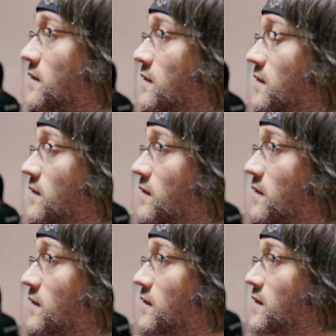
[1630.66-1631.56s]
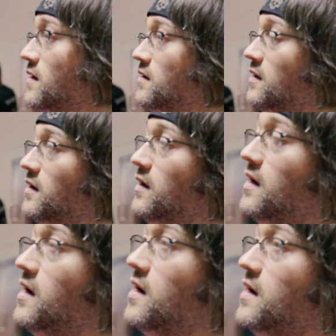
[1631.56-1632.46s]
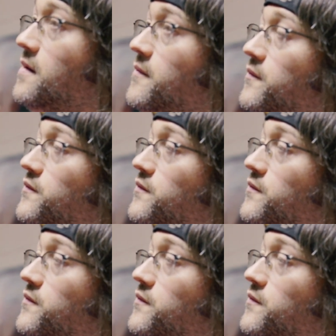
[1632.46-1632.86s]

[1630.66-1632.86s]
misreading it? Uh,